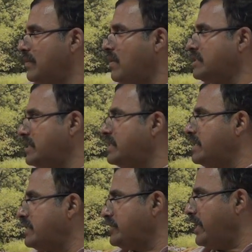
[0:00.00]
Consciousness
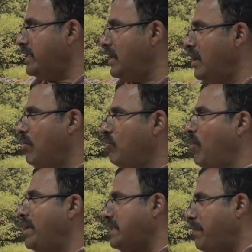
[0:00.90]
doesn't change.
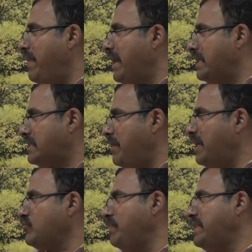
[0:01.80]
Movement is appearing,
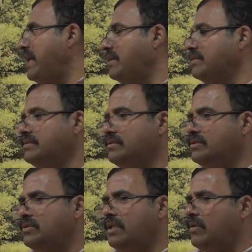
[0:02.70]
disappearing. It's mithya.
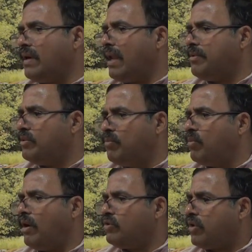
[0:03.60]
So then, what happens?
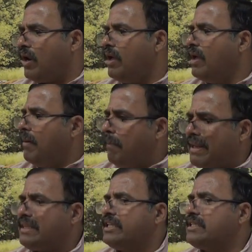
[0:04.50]
Breath